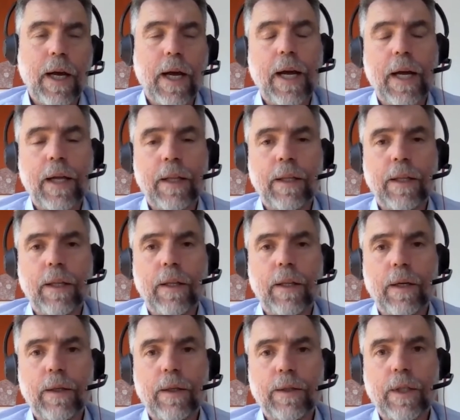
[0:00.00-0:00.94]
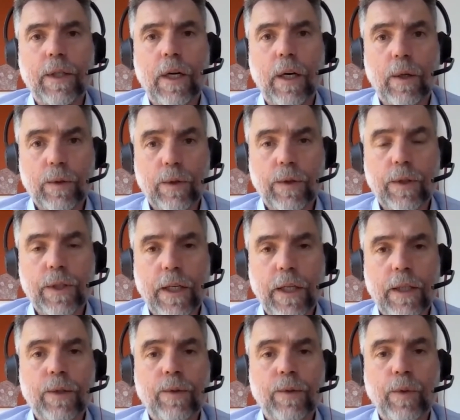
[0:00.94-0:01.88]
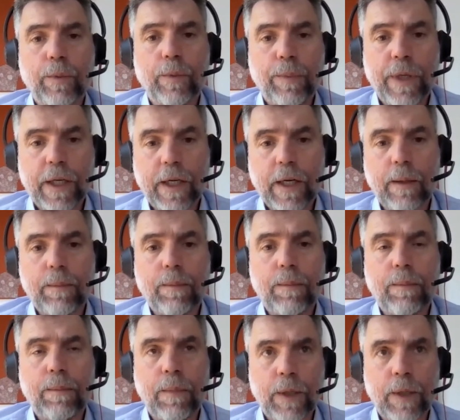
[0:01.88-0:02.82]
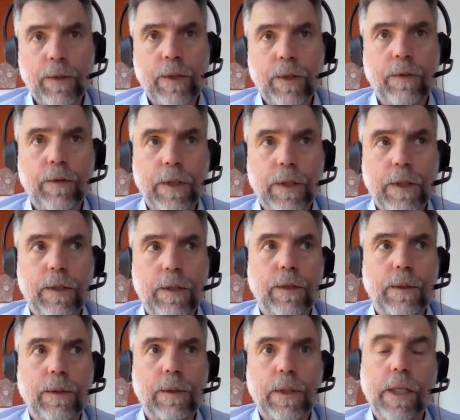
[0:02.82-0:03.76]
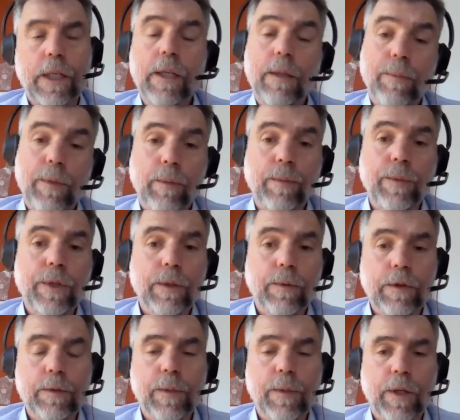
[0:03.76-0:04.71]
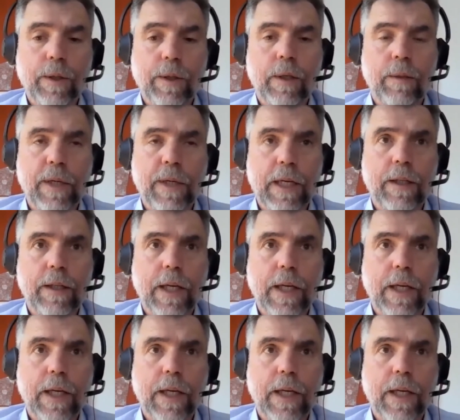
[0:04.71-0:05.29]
And those ultrasounds will pick up most of these kidney problems that we've spoken about,